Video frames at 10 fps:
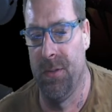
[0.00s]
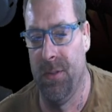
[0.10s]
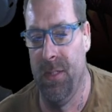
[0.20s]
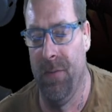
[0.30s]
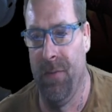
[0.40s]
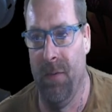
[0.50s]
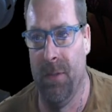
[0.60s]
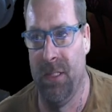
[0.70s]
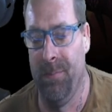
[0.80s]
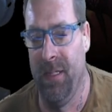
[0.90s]
the event,
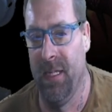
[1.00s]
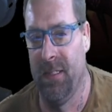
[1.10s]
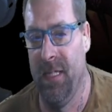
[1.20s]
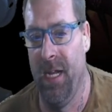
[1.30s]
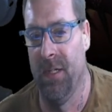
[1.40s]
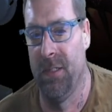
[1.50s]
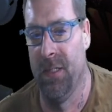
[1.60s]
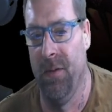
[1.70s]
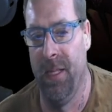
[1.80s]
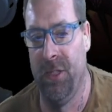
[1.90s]
which should be the next day or
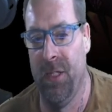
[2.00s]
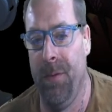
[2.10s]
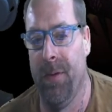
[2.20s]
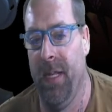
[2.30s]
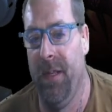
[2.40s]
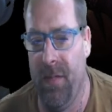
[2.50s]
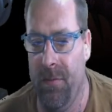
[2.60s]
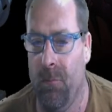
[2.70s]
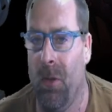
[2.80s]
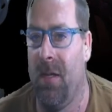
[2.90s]
so, they should be
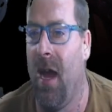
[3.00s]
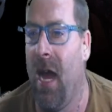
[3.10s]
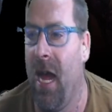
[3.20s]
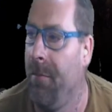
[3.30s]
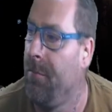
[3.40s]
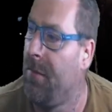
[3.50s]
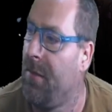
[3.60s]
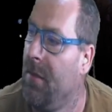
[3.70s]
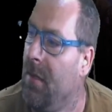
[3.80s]
releasing what times